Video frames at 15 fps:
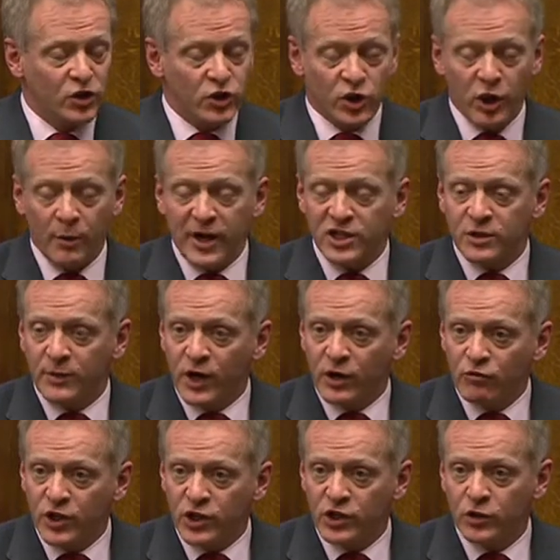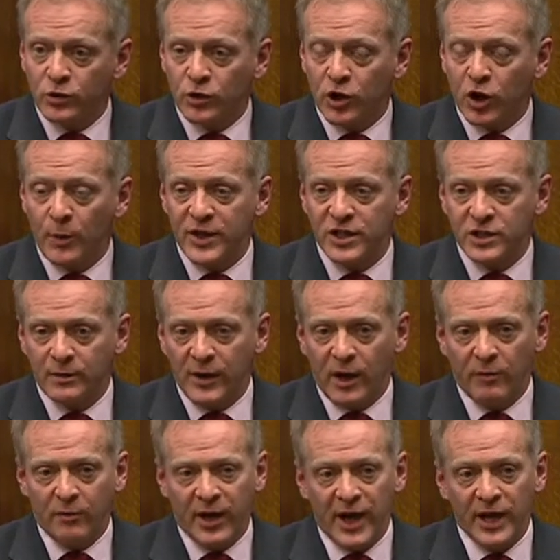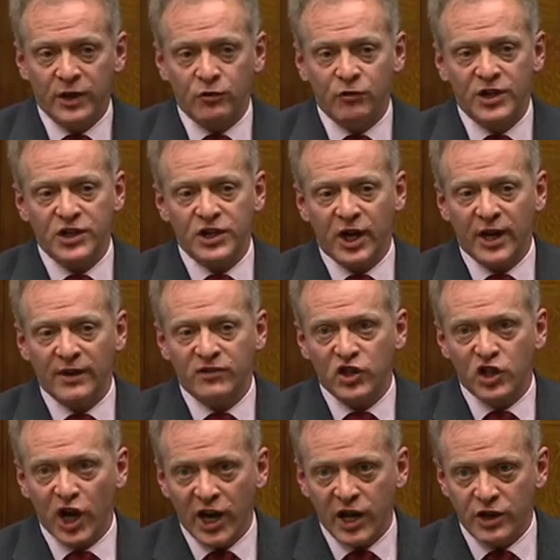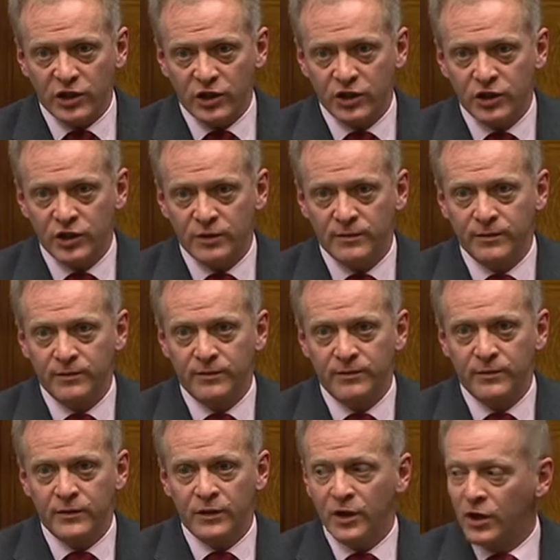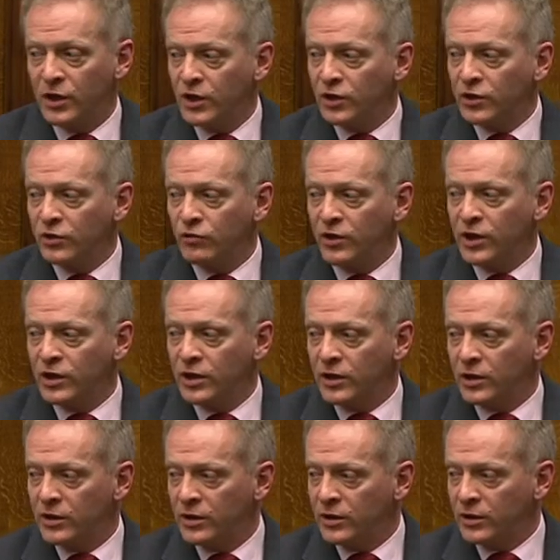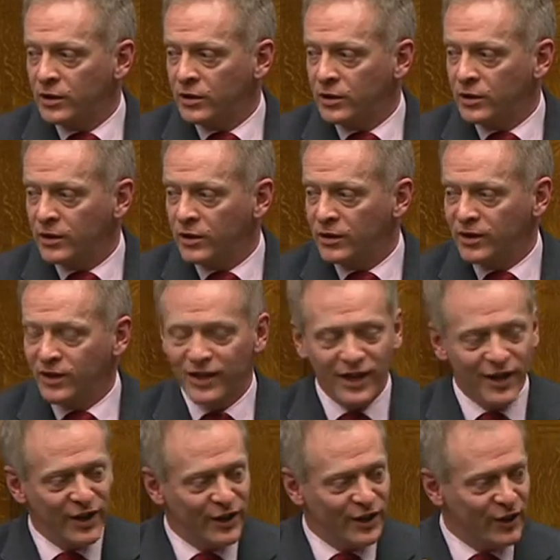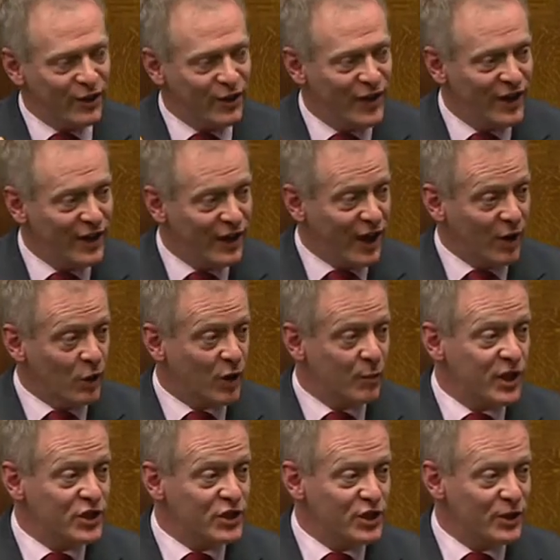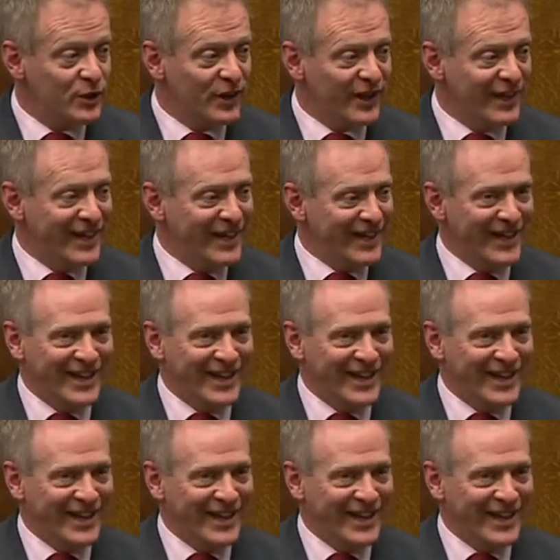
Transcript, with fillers: To go back to my original comment about pay, the reason I have changed, the re the, what am I to do here?